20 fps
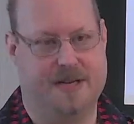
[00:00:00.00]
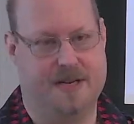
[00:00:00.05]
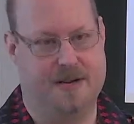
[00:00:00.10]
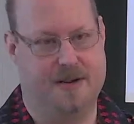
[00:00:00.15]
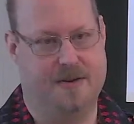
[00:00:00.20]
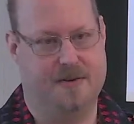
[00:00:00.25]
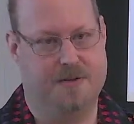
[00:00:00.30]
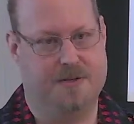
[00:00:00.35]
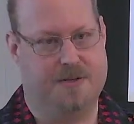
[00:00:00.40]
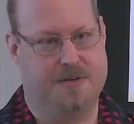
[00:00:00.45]

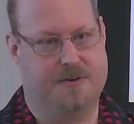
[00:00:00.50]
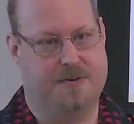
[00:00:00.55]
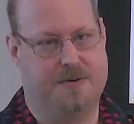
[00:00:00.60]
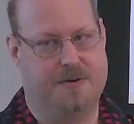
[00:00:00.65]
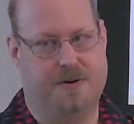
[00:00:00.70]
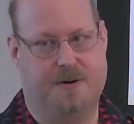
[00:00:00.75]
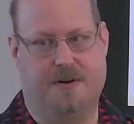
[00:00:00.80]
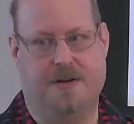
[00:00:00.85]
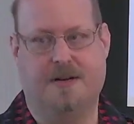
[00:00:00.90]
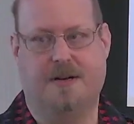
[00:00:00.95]
videos
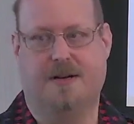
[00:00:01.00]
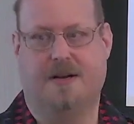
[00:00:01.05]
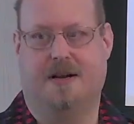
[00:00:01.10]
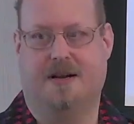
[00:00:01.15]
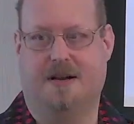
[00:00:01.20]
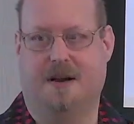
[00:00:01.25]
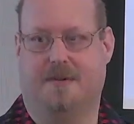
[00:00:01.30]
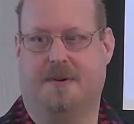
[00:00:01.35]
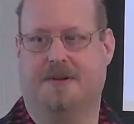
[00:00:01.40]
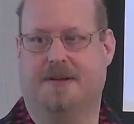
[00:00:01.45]
or
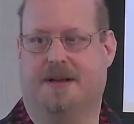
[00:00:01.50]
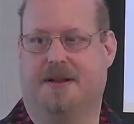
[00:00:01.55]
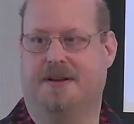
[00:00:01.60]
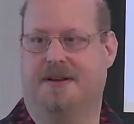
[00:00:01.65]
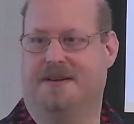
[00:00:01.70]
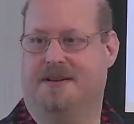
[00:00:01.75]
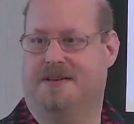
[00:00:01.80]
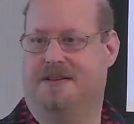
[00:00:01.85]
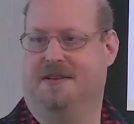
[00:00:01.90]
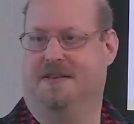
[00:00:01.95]
a couple
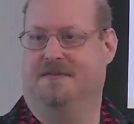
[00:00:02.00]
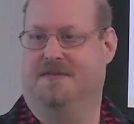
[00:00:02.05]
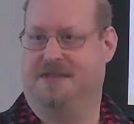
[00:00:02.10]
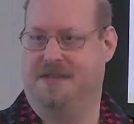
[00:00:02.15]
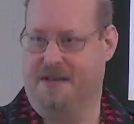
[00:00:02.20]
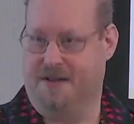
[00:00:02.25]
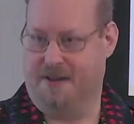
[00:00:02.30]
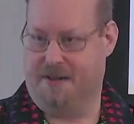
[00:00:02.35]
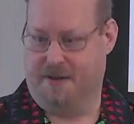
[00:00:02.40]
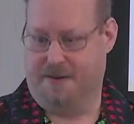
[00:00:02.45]
delegates that have
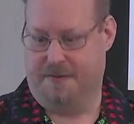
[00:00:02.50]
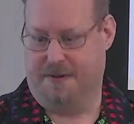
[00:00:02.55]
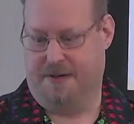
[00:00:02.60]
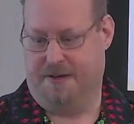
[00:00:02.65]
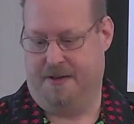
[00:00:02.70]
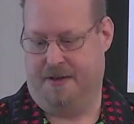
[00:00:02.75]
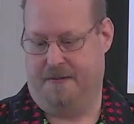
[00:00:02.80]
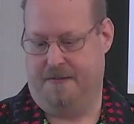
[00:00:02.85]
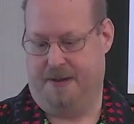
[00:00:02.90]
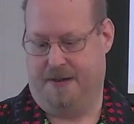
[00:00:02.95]
seen a little
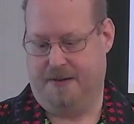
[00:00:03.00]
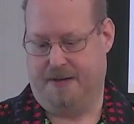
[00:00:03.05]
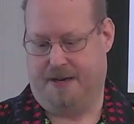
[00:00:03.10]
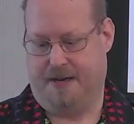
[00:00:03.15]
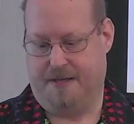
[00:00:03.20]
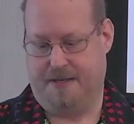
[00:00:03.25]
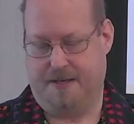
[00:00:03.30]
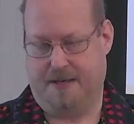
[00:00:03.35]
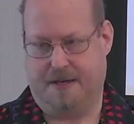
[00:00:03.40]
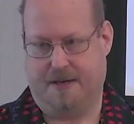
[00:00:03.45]
bit about
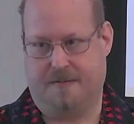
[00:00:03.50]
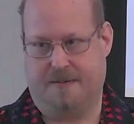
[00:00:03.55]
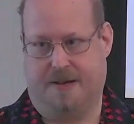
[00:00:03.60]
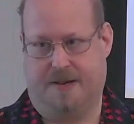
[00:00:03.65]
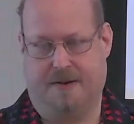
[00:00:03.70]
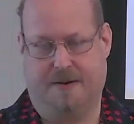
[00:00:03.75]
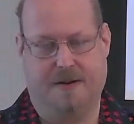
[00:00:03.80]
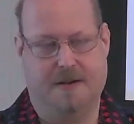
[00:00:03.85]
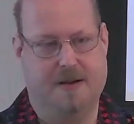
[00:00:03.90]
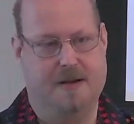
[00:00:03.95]
Kentik
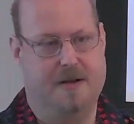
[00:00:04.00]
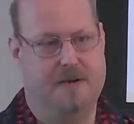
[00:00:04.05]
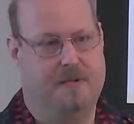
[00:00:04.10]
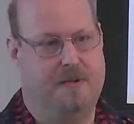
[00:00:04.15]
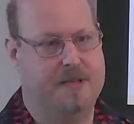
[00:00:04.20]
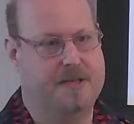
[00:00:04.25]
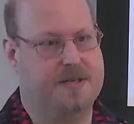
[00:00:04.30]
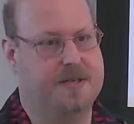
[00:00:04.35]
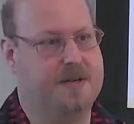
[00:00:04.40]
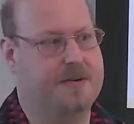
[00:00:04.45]
about
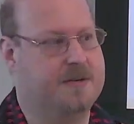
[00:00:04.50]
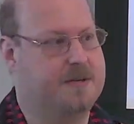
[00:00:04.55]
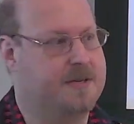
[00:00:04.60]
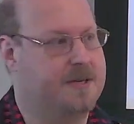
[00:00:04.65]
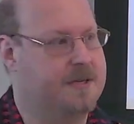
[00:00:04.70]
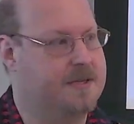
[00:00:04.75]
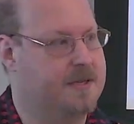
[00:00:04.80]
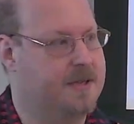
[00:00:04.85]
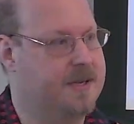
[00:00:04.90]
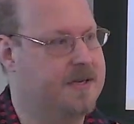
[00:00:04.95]
what's new
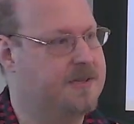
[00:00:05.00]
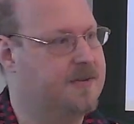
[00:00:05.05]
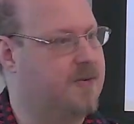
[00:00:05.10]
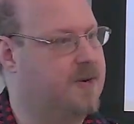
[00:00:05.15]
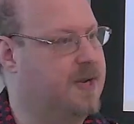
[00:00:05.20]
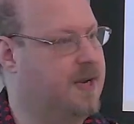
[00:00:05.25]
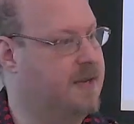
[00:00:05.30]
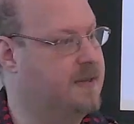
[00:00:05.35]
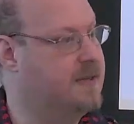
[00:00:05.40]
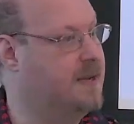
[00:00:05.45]
since late
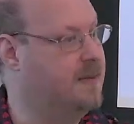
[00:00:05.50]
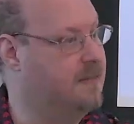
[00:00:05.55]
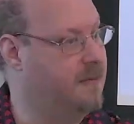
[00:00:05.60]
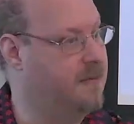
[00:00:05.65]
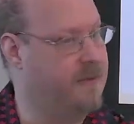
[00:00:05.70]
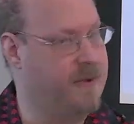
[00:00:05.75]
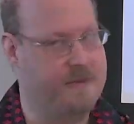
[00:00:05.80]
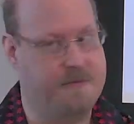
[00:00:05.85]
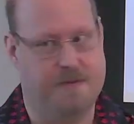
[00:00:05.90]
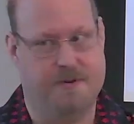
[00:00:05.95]
2018
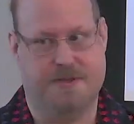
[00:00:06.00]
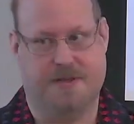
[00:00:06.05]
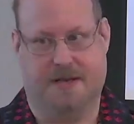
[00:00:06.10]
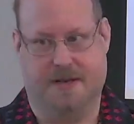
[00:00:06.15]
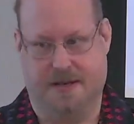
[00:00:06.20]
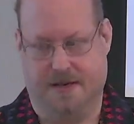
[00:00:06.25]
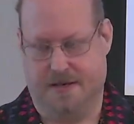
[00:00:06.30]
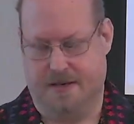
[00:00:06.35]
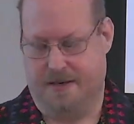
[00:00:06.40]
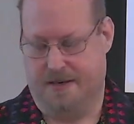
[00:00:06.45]
when we
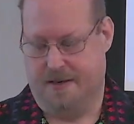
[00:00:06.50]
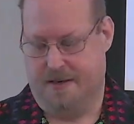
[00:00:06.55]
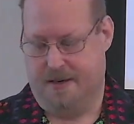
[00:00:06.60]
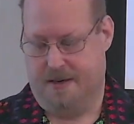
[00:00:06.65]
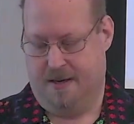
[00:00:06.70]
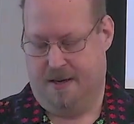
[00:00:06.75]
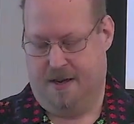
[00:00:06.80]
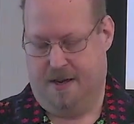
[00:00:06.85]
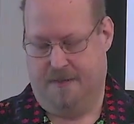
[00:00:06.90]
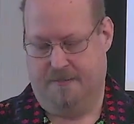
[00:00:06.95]
presented.
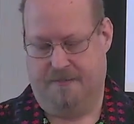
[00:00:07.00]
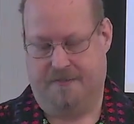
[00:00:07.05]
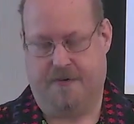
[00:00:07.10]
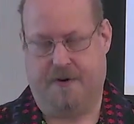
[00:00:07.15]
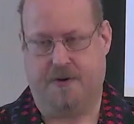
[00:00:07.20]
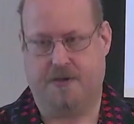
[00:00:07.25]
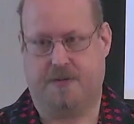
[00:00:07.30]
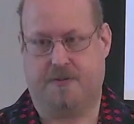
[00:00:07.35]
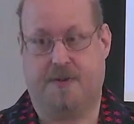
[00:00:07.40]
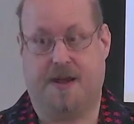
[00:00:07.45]
Um,
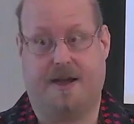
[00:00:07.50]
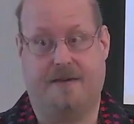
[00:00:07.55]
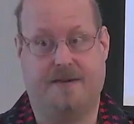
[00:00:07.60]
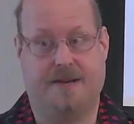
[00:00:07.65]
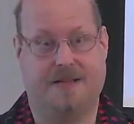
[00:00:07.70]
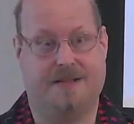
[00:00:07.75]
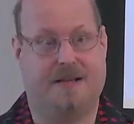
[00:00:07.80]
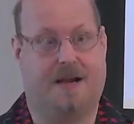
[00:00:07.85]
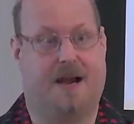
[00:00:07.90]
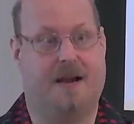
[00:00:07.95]
first, we
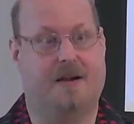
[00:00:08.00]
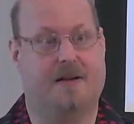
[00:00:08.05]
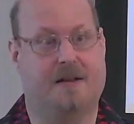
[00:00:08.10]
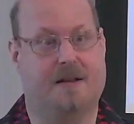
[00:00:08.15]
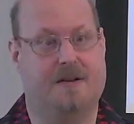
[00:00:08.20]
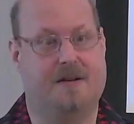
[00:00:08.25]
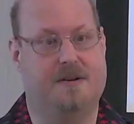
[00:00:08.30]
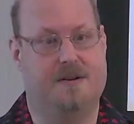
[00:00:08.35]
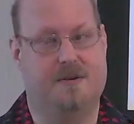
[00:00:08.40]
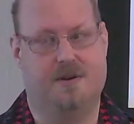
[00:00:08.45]
have an
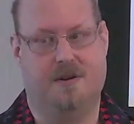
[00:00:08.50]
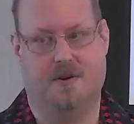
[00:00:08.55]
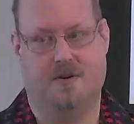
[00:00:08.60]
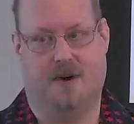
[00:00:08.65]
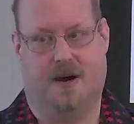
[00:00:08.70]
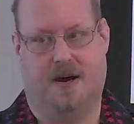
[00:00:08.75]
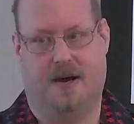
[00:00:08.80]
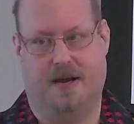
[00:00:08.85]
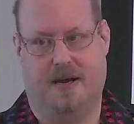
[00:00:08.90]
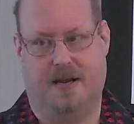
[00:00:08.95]
entirely new
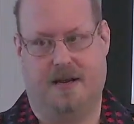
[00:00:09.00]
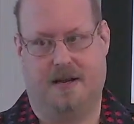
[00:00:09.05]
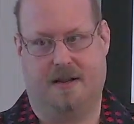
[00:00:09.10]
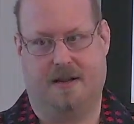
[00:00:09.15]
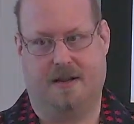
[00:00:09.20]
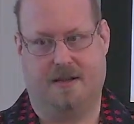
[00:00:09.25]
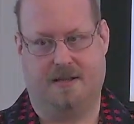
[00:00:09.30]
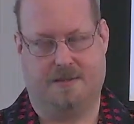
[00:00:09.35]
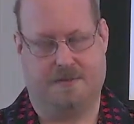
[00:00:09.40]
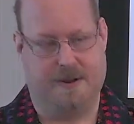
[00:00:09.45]
UI
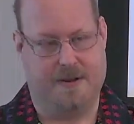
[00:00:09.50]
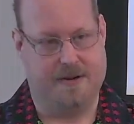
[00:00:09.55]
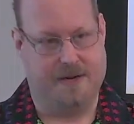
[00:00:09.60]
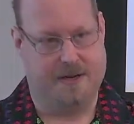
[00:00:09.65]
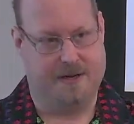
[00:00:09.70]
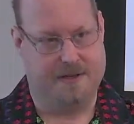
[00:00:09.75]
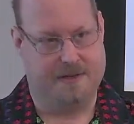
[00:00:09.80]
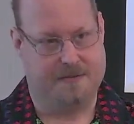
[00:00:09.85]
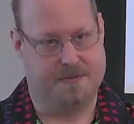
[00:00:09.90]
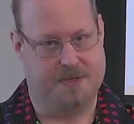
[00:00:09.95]

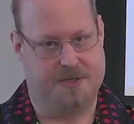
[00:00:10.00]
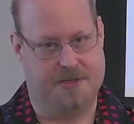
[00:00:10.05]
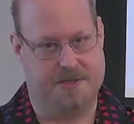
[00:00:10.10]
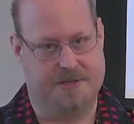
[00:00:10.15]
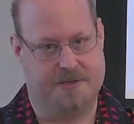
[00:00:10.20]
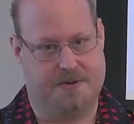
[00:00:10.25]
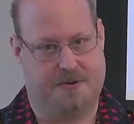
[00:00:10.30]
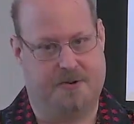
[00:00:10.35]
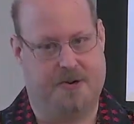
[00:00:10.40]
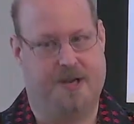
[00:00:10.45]
experience, which
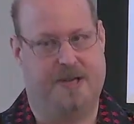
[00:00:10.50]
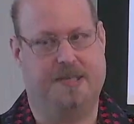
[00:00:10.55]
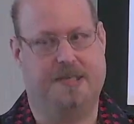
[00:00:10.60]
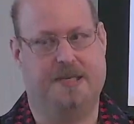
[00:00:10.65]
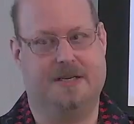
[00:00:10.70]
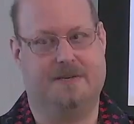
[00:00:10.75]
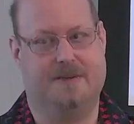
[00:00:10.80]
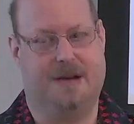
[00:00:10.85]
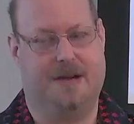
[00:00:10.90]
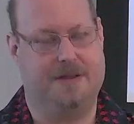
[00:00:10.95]
is
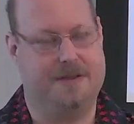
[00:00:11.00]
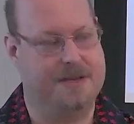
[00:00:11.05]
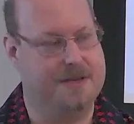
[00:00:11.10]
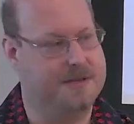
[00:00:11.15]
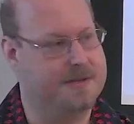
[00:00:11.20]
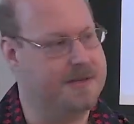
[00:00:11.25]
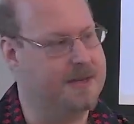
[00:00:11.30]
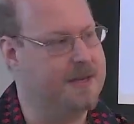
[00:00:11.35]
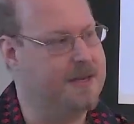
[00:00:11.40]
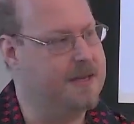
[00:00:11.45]
oriented around
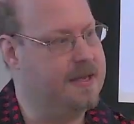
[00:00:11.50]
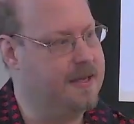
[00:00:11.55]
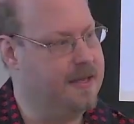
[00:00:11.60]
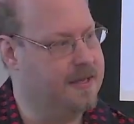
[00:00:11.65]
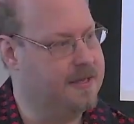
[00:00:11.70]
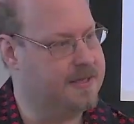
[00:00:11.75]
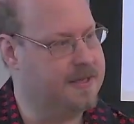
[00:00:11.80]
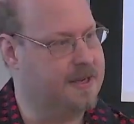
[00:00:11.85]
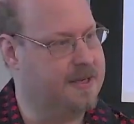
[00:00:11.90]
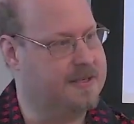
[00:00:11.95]
these
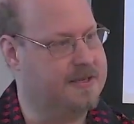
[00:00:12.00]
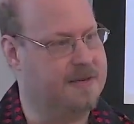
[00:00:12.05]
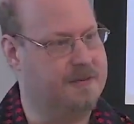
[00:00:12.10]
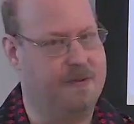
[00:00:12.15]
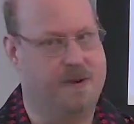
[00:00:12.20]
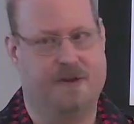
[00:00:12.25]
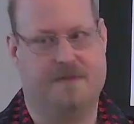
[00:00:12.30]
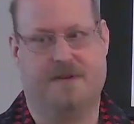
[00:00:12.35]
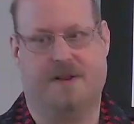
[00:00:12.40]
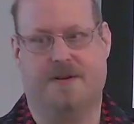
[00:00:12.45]
insights
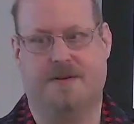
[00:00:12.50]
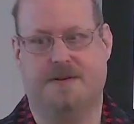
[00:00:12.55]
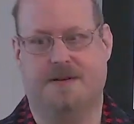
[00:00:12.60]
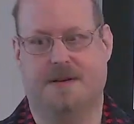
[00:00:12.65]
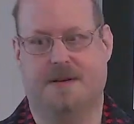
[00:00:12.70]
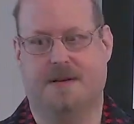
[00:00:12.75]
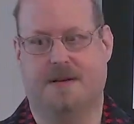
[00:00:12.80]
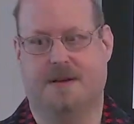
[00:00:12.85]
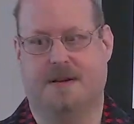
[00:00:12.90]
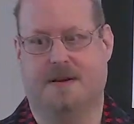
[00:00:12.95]
and
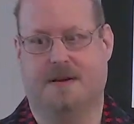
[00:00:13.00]
workflows